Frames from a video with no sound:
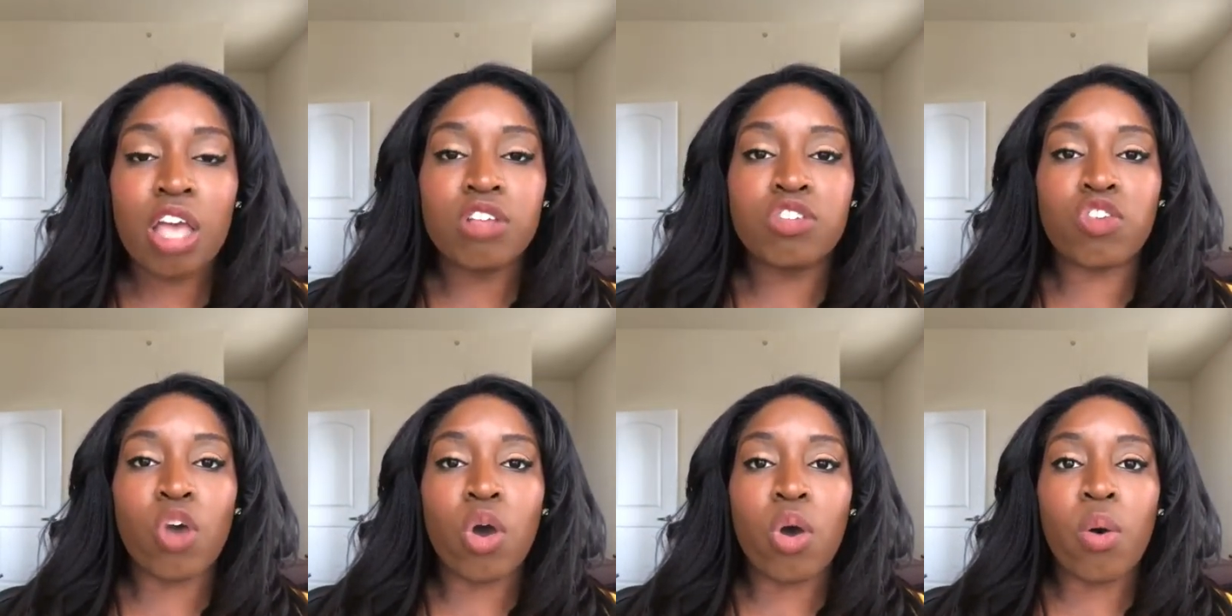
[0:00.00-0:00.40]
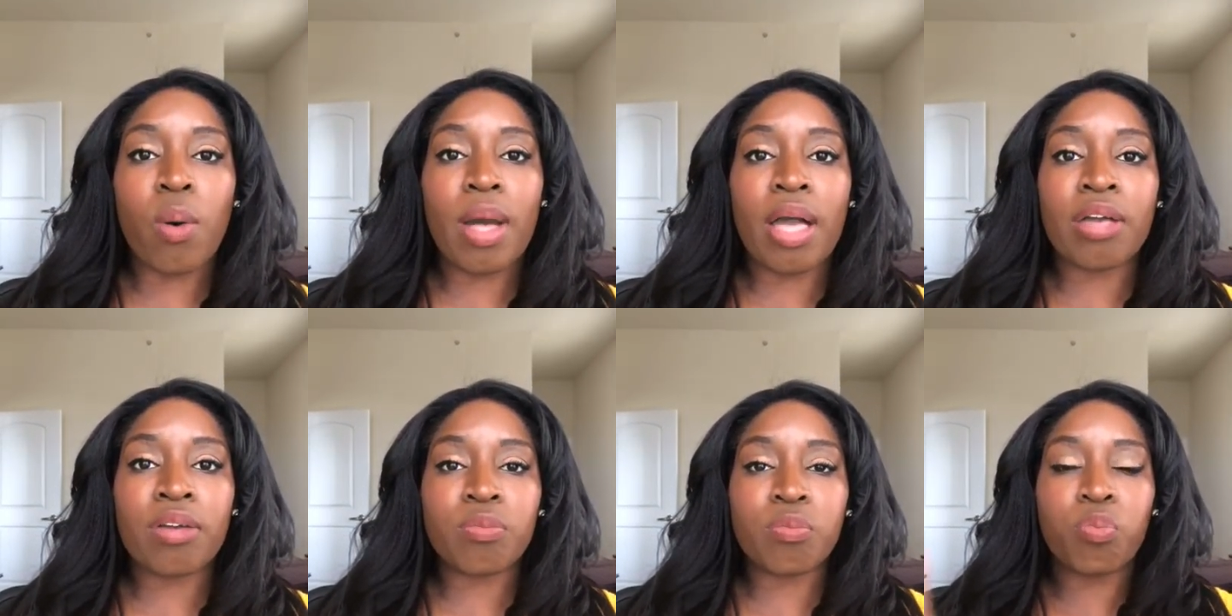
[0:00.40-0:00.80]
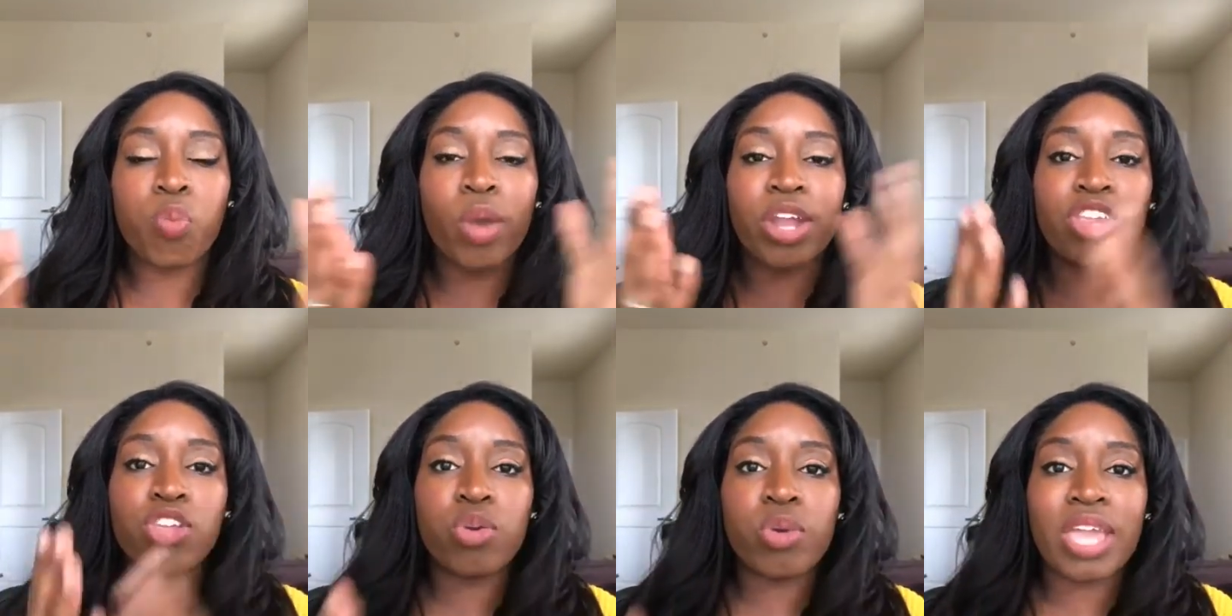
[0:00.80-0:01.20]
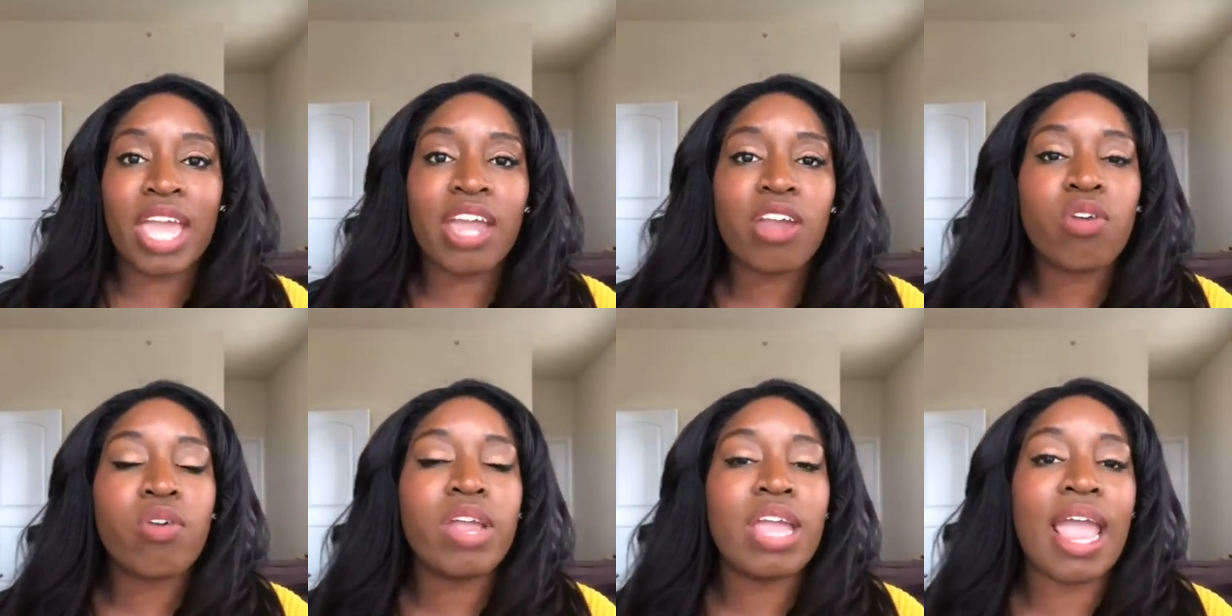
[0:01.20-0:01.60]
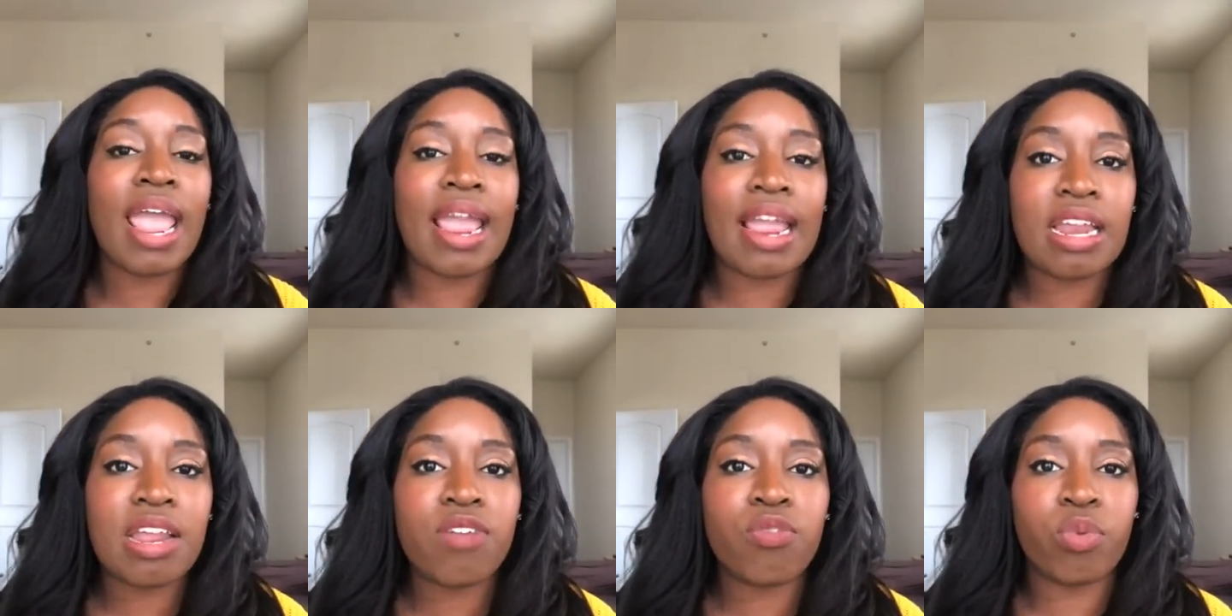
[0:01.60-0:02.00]
So when you get
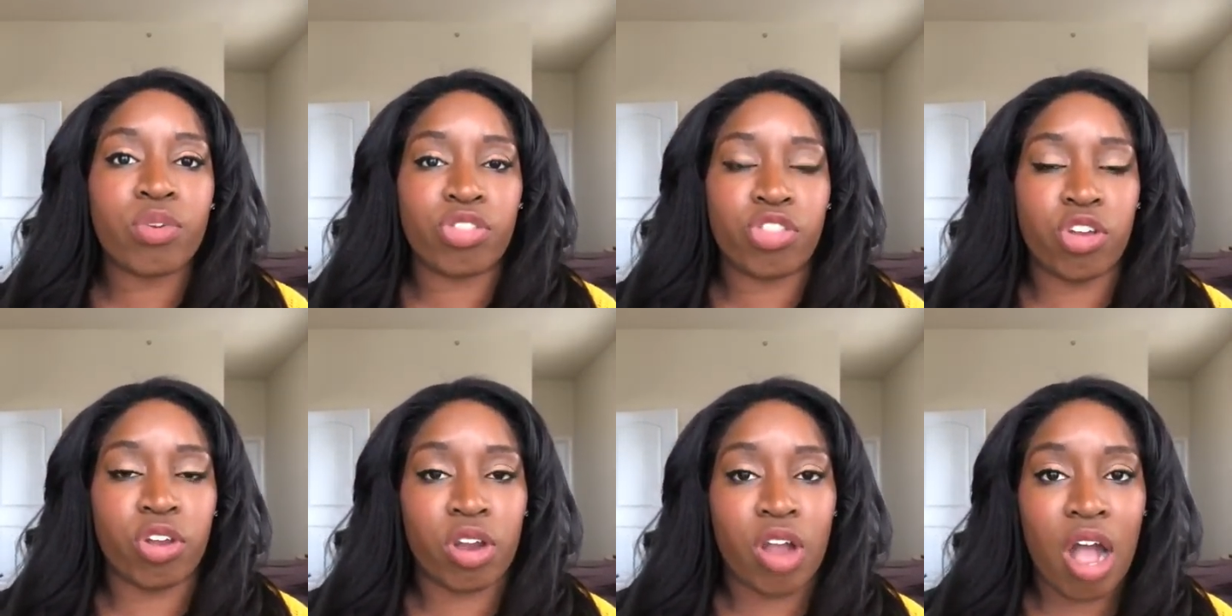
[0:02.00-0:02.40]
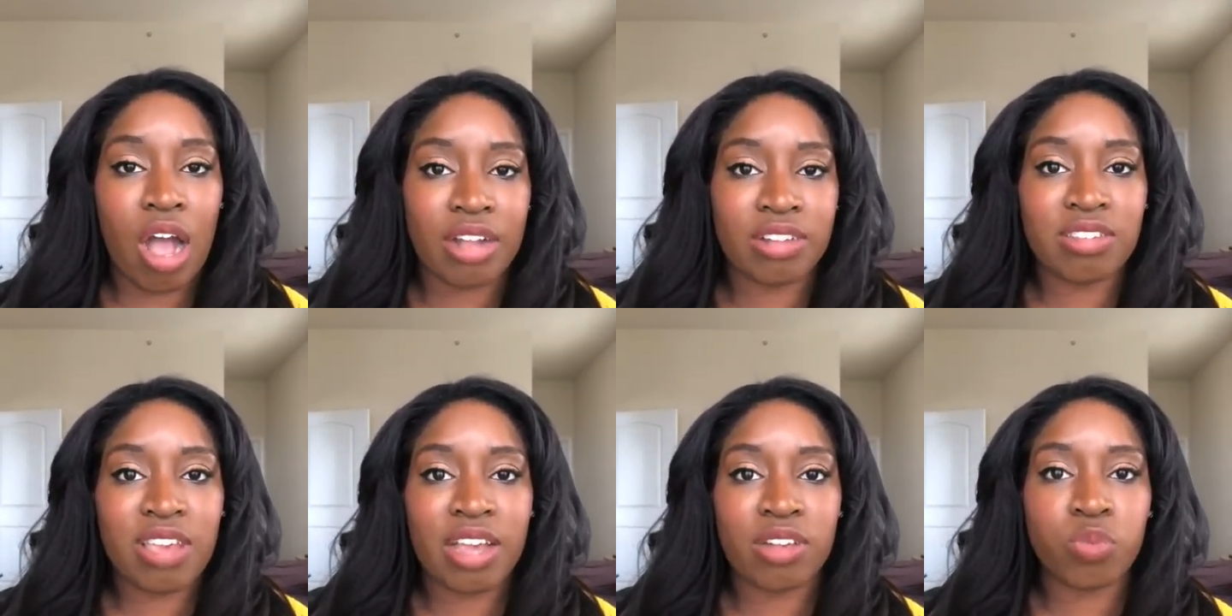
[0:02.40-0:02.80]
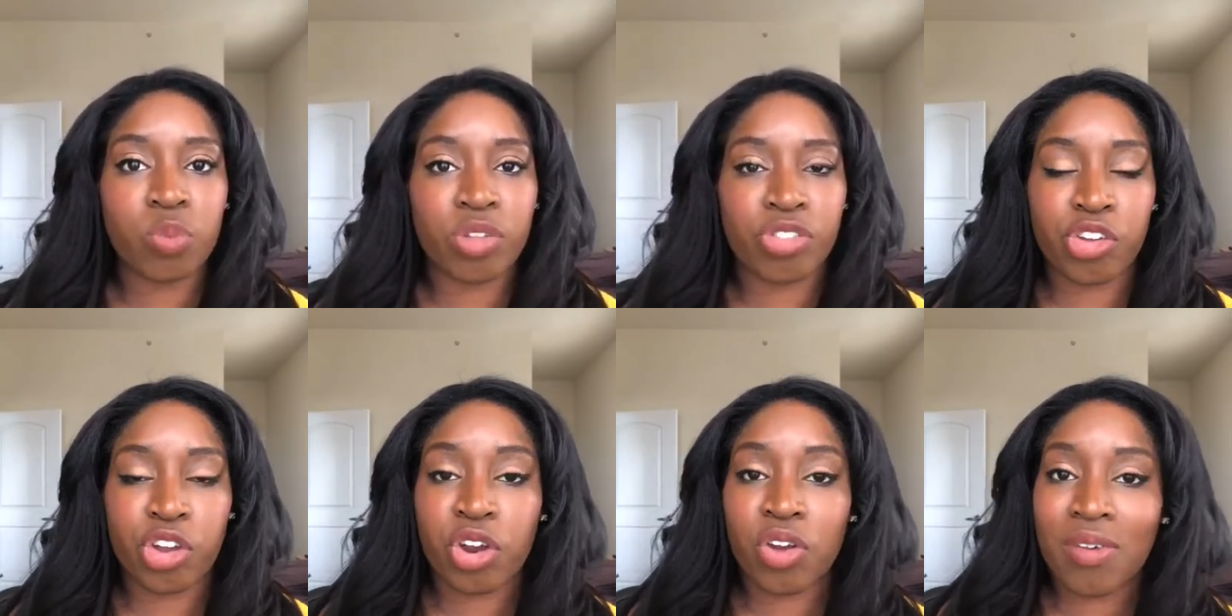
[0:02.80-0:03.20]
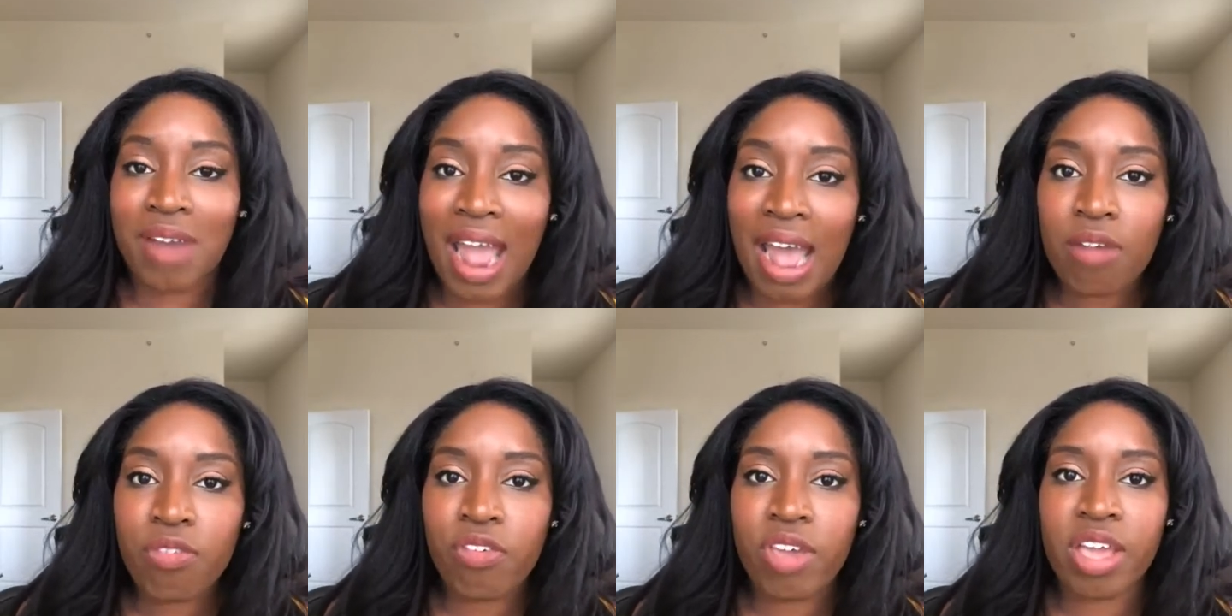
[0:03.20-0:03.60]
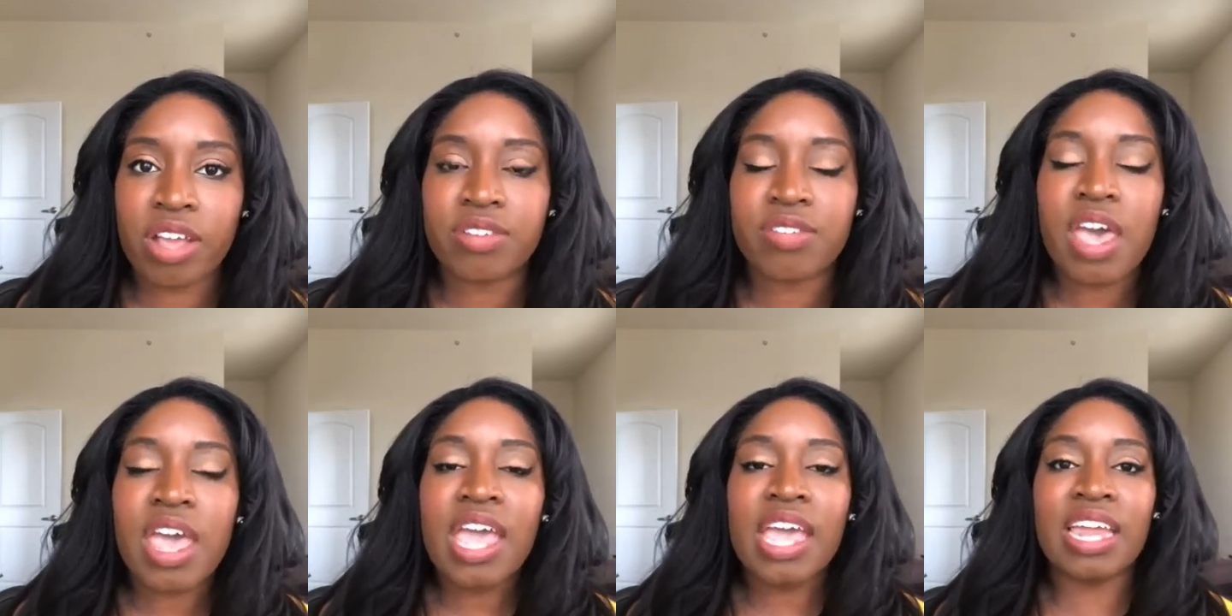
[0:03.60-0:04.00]
creative with your content, with your
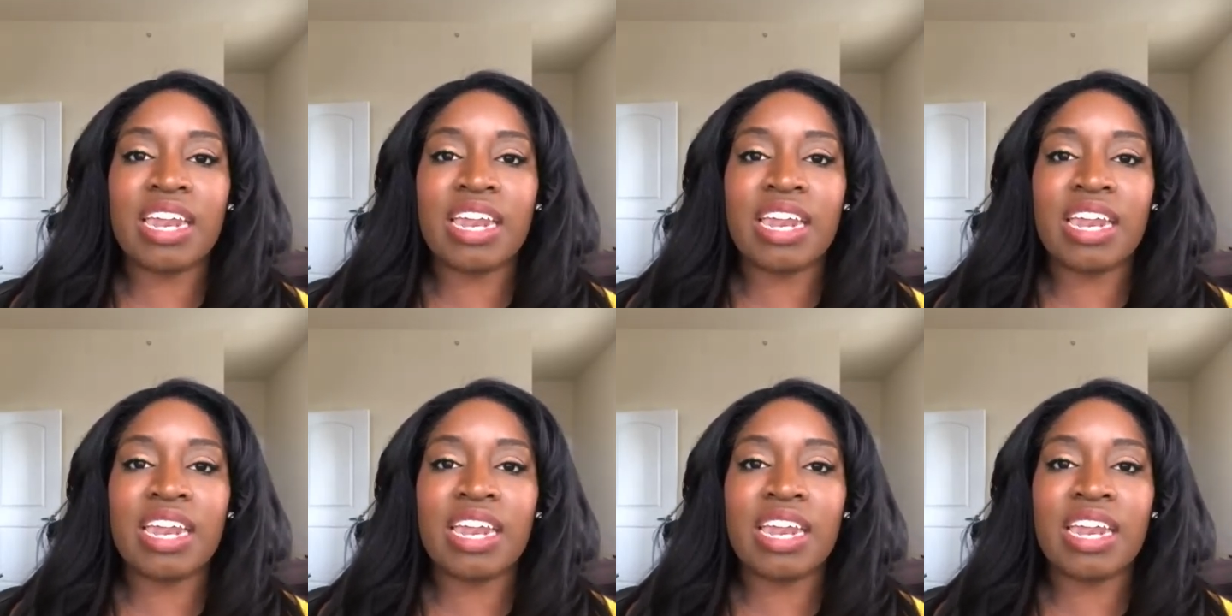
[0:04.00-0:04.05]
graphics,